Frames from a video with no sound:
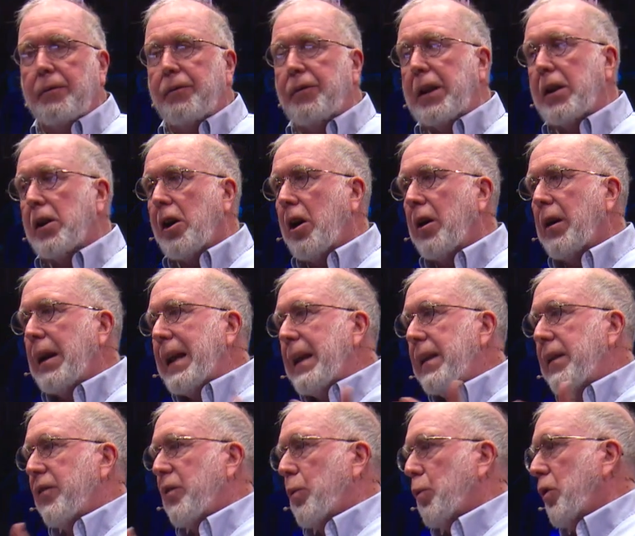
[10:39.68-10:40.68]
VR
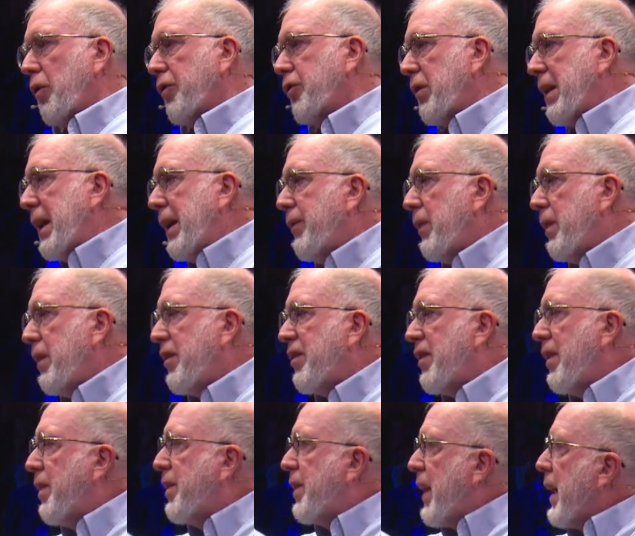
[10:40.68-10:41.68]
in this world. So even the
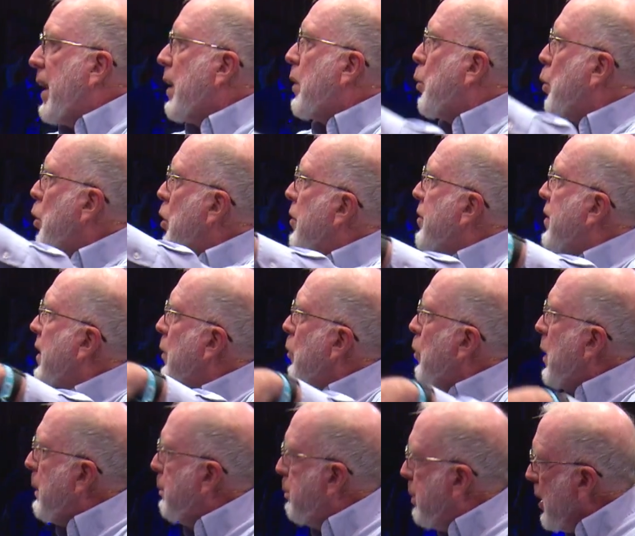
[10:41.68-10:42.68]
synthetic worlds that
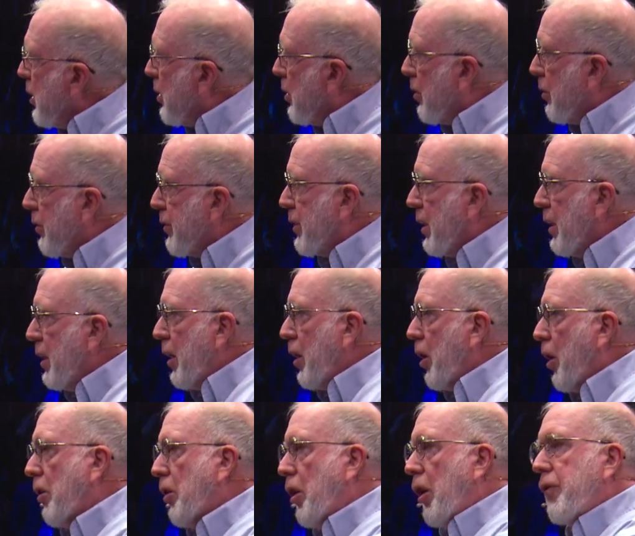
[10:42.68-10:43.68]
we build
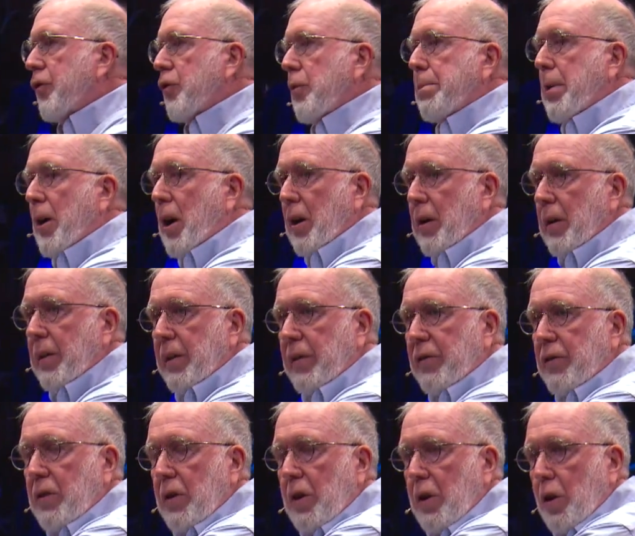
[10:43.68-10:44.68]
are also part of
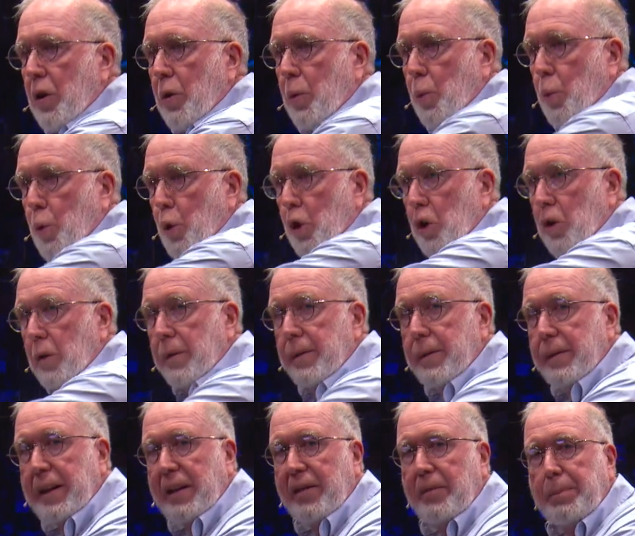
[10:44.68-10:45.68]
this
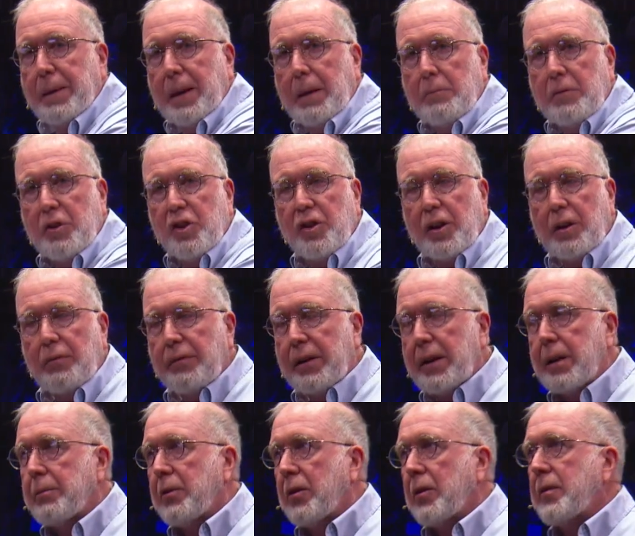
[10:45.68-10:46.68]
world that's being machine
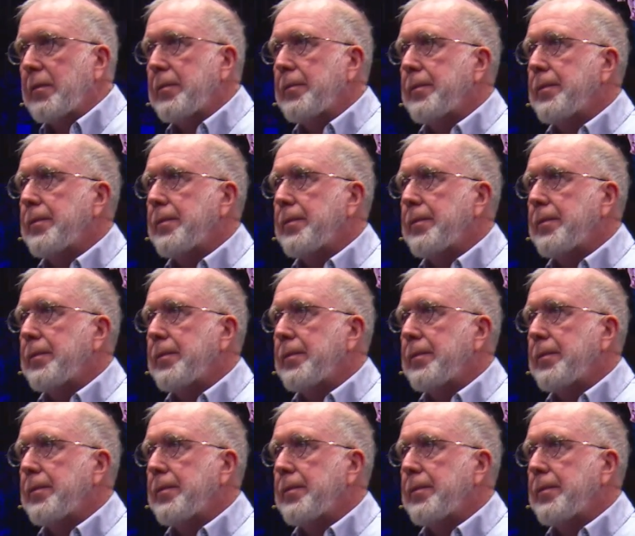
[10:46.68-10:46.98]
readable.